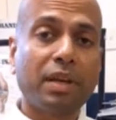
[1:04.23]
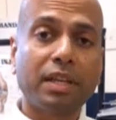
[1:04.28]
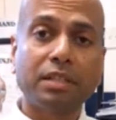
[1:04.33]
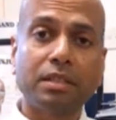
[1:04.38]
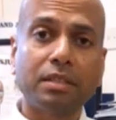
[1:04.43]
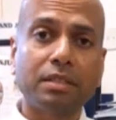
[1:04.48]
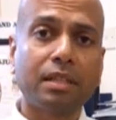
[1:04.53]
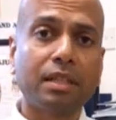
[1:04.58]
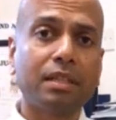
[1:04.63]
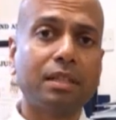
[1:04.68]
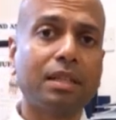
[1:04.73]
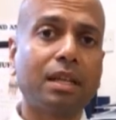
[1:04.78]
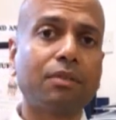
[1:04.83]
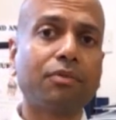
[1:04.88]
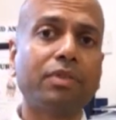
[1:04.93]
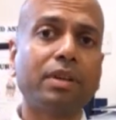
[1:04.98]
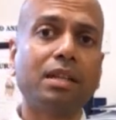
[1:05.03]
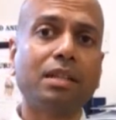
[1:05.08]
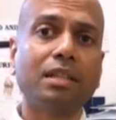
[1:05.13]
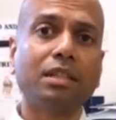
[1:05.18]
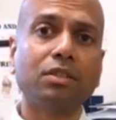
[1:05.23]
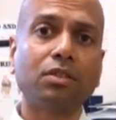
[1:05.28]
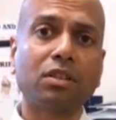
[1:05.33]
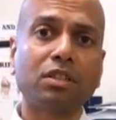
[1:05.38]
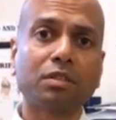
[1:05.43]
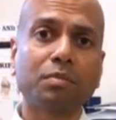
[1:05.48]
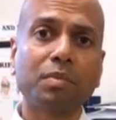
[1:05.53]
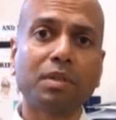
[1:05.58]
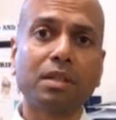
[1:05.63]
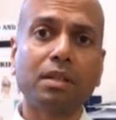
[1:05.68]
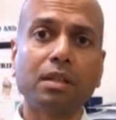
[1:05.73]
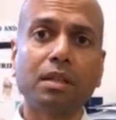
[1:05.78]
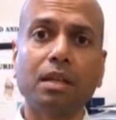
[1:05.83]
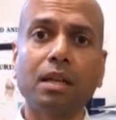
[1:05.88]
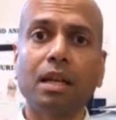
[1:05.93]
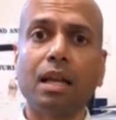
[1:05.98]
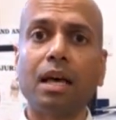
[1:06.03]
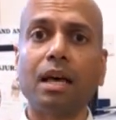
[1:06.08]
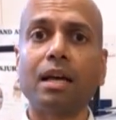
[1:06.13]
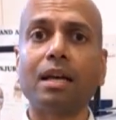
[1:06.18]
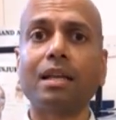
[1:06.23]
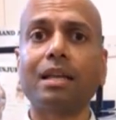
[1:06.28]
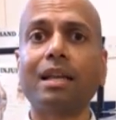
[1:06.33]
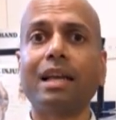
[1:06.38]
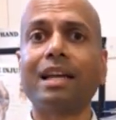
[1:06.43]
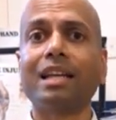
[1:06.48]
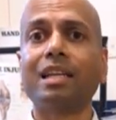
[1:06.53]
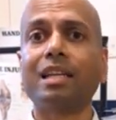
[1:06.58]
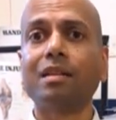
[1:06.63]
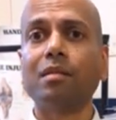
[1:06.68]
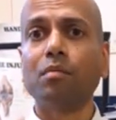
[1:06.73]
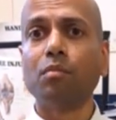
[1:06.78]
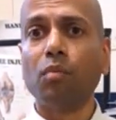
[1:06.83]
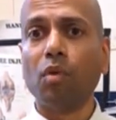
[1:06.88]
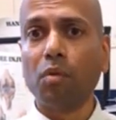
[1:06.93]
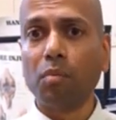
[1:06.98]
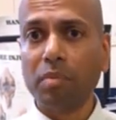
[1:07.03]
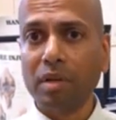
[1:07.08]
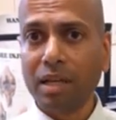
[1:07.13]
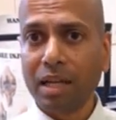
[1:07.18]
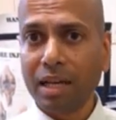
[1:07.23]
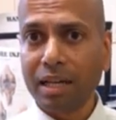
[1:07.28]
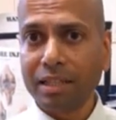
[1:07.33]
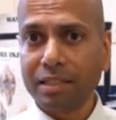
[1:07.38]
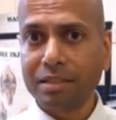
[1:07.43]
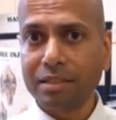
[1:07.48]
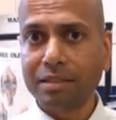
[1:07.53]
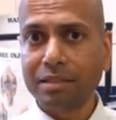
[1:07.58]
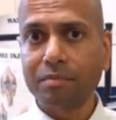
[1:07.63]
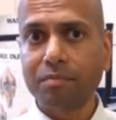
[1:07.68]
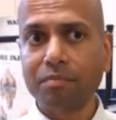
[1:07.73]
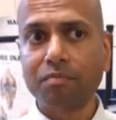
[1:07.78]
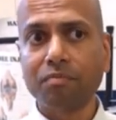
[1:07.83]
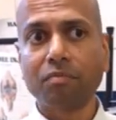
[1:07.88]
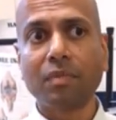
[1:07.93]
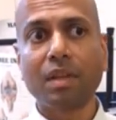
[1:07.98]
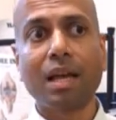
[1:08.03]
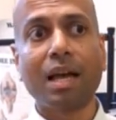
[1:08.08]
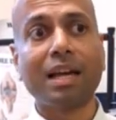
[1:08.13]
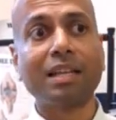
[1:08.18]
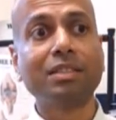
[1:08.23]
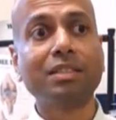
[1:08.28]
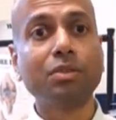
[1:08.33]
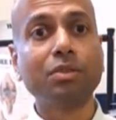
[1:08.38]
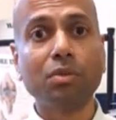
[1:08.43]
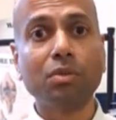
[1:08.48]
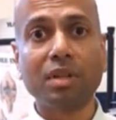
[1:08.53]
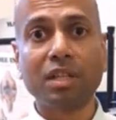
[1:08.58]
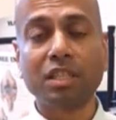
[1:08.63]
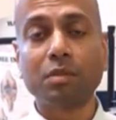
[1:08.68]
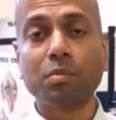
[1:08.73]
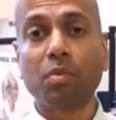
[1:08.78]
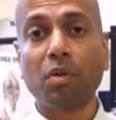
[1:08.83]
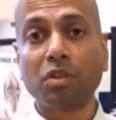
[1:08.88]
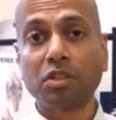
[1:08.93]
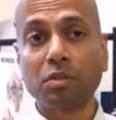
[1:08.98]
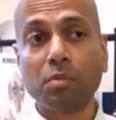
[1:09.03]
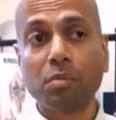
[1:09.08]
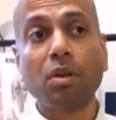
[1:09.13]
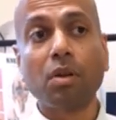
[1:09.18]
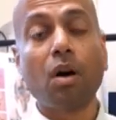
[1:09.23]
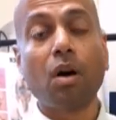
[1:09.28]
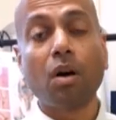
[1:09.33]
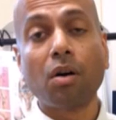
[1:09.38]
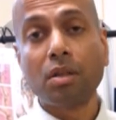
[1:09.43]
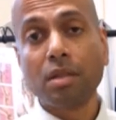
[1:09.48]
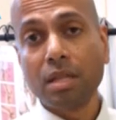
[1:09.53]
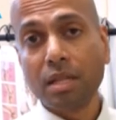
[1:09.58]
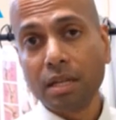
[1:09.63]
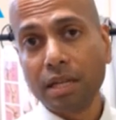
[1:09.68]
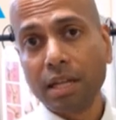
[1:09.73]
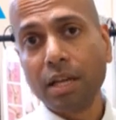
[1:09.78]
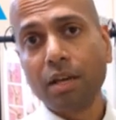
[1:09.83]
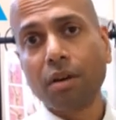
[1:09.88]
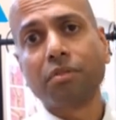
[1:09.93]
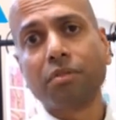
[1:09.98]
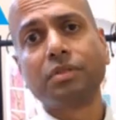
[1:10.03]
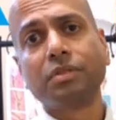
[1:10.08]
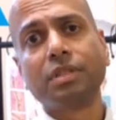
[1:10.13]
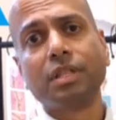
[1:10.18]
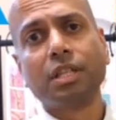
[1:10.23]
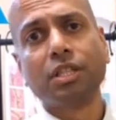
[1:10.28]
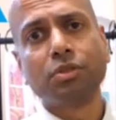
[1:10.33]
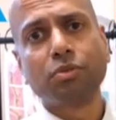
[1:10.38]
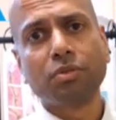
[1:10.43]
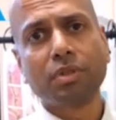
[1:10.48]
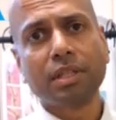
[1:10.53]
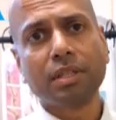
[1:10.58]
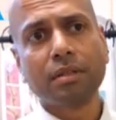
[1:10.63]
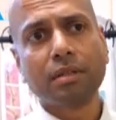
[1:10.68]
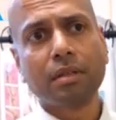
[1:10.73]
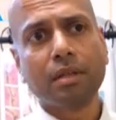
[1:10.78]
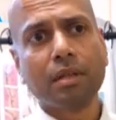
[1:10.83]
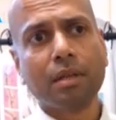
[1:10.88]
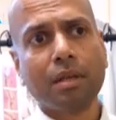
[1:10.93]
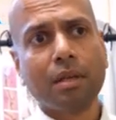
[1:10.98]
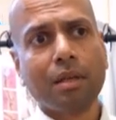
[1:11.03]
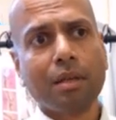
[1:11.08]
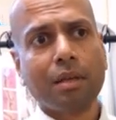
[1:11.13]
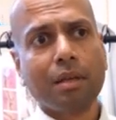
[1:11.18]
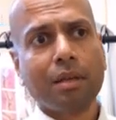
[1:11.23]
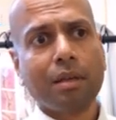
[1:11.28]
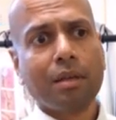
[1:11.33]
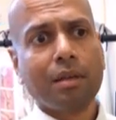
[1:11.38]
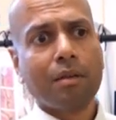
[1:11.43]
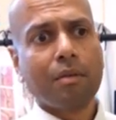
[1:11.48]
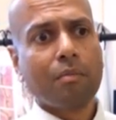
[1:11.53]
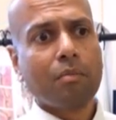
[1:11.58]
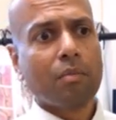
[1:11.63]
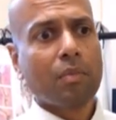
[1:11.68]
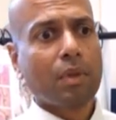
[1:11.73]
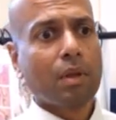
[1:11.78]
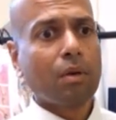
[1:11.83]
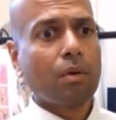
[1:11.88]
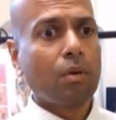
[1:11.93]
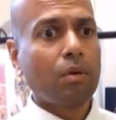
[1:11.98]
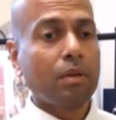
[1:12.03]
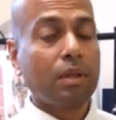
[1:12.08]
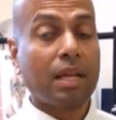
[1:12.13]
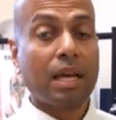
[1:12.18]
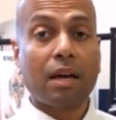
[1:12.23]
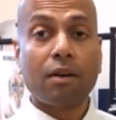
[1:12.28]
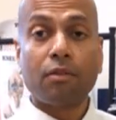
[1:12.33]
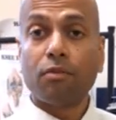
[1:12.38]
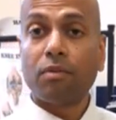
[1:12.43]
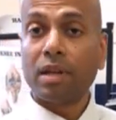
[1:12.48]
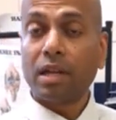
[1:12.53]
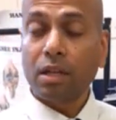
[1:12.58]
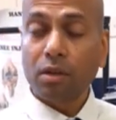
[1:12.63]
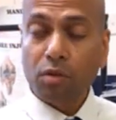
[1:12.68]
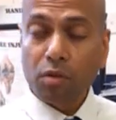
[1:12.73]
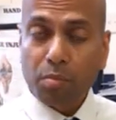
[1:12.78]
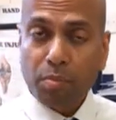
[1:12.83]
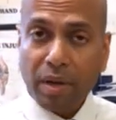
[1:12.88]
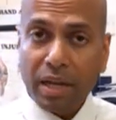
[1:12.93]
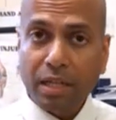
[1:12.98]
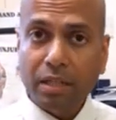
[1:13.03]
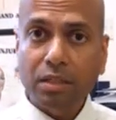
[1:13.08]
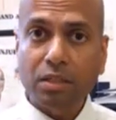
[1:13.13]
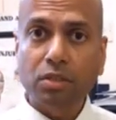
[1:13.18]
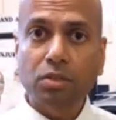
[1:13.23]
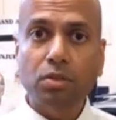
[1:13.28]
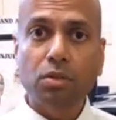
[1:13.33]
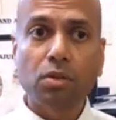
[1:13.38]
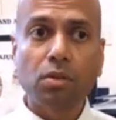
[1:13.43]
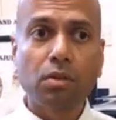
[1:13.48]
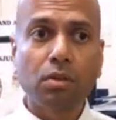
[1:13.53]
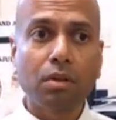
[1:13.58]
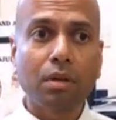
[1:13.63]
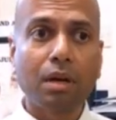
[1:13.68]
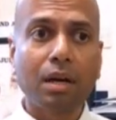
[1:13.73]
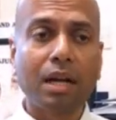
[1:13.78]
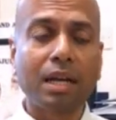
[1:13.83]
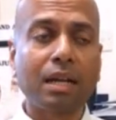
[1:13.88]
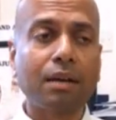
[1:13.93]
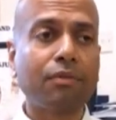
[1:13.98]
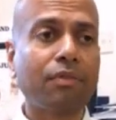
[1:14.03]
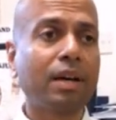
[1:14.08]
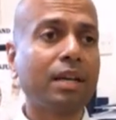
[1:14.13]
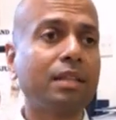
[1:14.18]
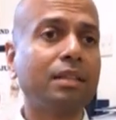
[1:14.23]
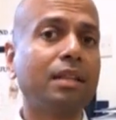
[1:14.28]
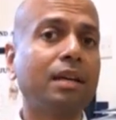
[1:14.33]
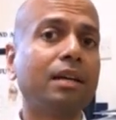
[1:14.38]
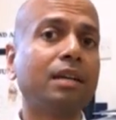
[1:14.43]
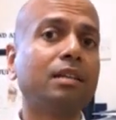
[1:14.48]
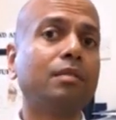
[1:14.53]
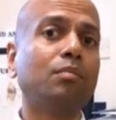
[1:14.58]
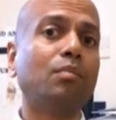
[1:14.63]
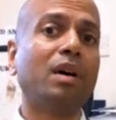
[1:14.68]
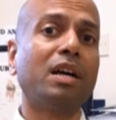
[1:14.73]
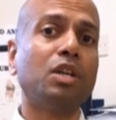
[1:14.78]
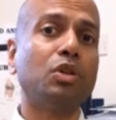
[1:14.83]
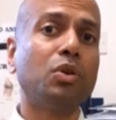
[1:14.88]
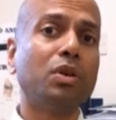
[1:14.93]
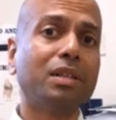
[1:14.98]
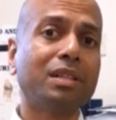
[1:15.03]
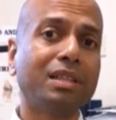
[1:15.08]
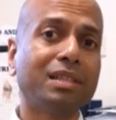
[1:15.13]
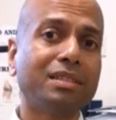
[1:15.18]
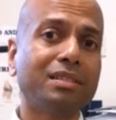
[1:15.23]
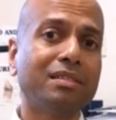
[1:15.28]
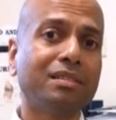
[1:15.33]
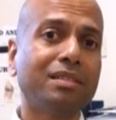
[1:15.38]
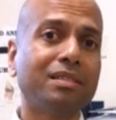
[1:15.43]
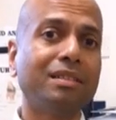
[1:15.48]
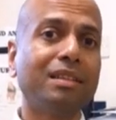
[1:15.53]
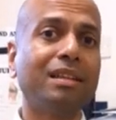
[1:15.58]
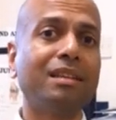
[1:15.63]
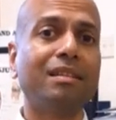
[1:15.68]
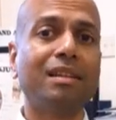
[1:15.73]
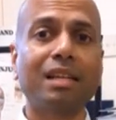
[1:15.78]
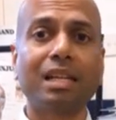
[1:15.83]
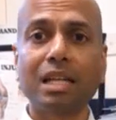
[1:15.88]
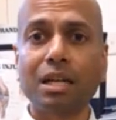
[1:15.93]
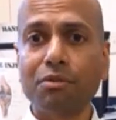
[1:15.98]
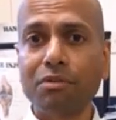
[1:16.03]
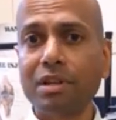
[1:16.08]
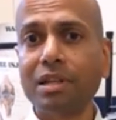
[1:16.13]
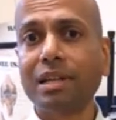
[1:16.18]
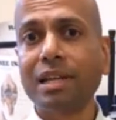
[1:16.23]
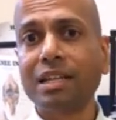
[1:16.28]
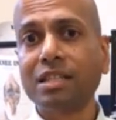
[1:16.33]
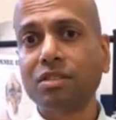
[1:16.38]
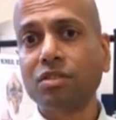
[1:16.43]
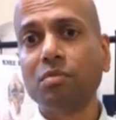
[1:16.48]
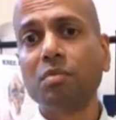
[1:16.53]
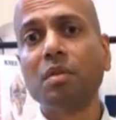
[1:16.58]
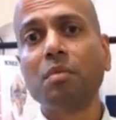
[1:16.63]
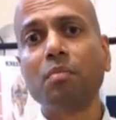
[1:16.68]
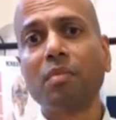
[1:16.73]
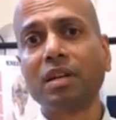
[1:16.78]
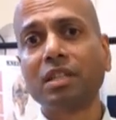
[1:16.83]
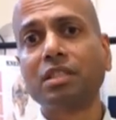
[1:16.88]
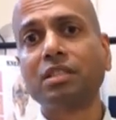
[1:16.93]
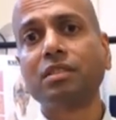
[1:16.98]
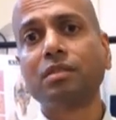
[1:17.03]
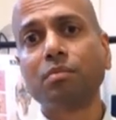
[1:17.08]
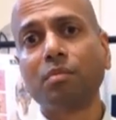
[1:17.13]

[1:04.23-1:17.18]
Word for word: patients at North Tees Hospital get mobilized as soon as possible on the day of surgery. They have very good pain control, and I find that by doing this, the recovery tends to be much,